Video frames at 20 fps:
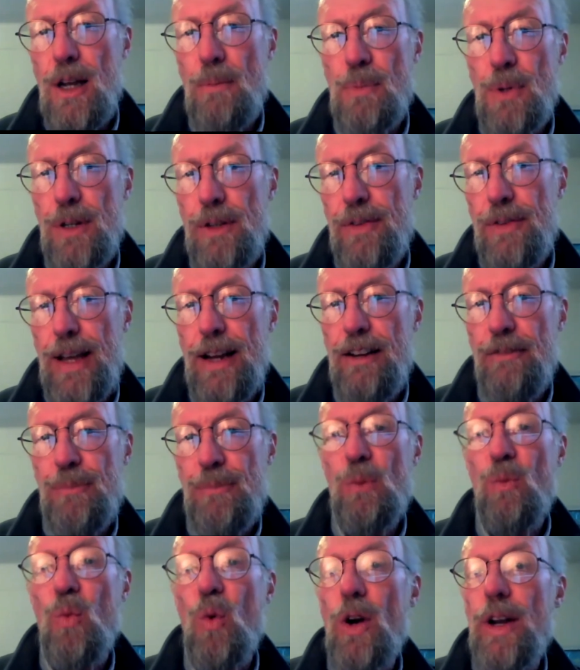a number that
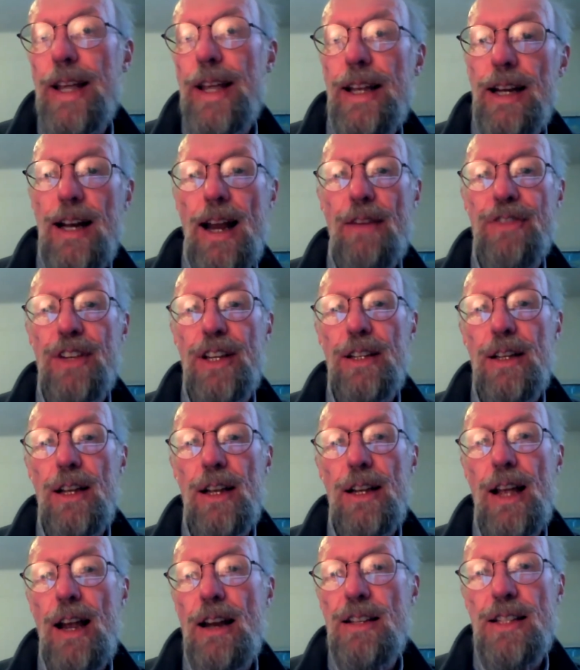have been working in
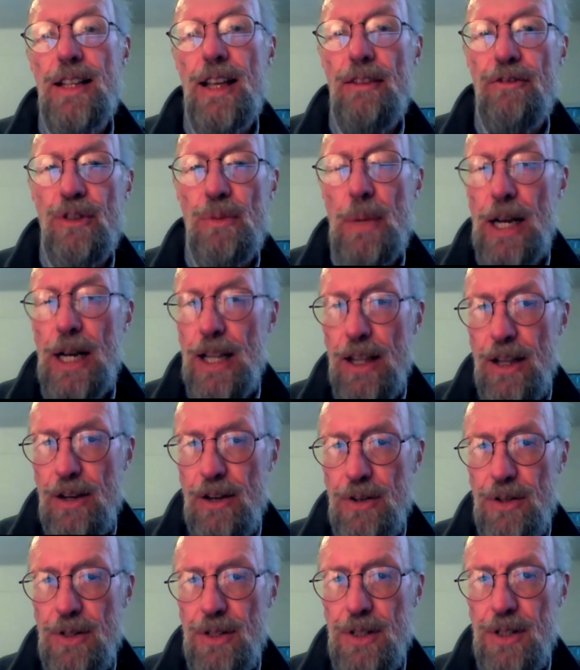Afghanistan for many
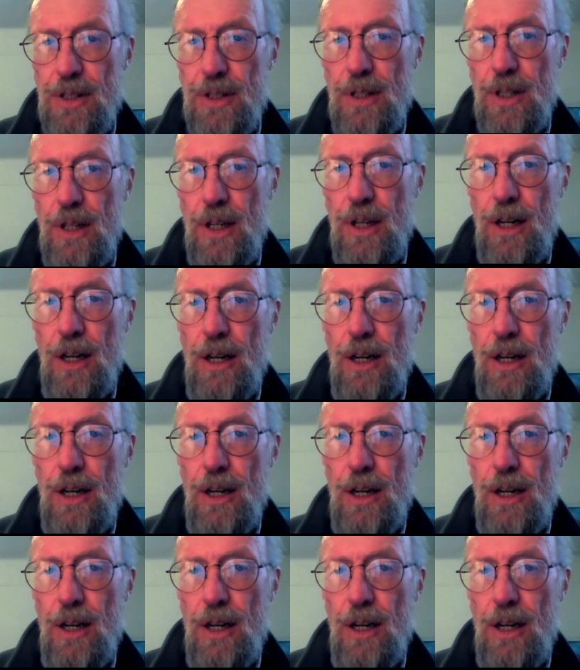years.